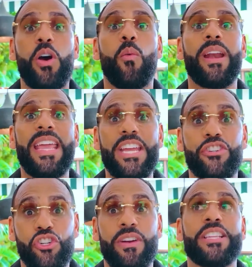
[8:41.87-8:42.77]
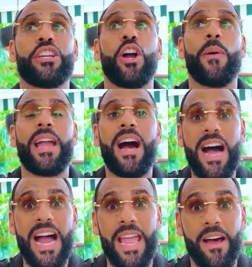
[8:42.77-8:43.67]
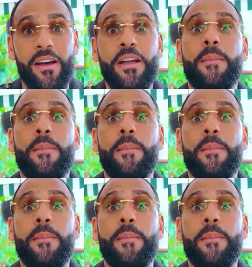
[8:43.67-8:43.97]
when interest rates are going higher